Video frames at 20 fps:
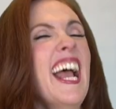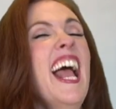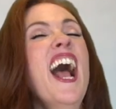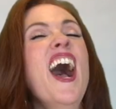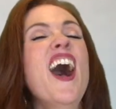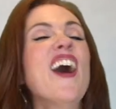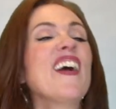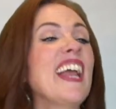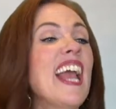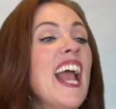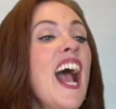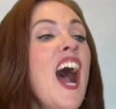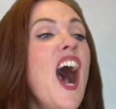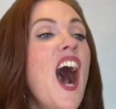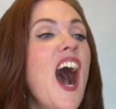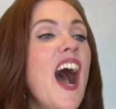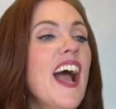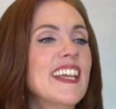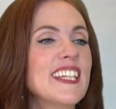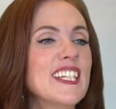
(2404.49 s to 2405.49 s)
Okay,
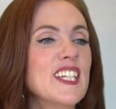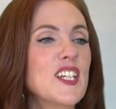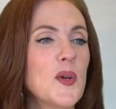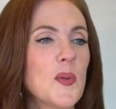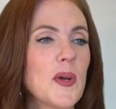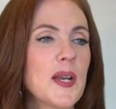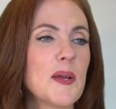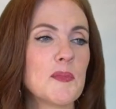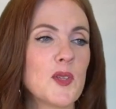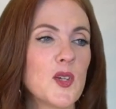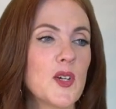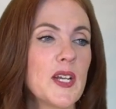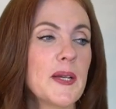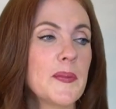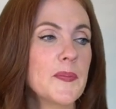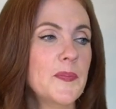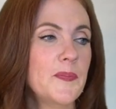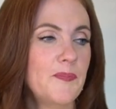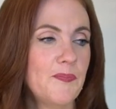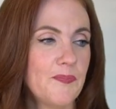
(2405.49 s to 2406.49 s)
you know what I'm learning?
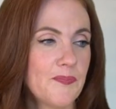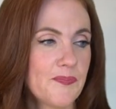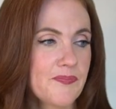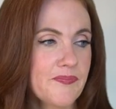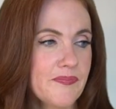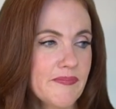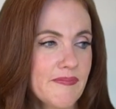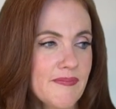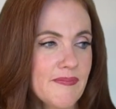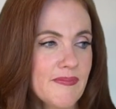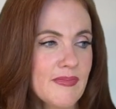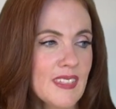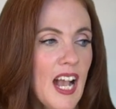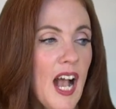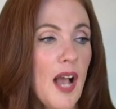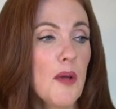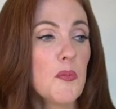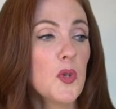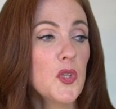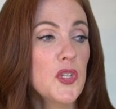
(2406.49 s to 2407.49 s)

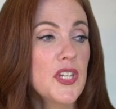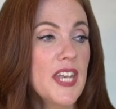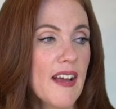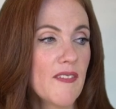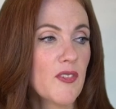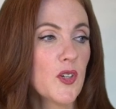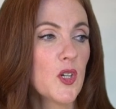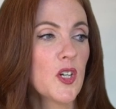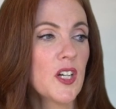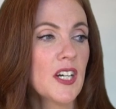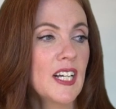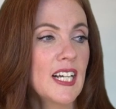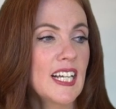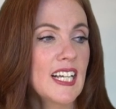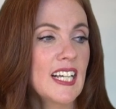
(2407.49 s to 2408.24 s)
I will never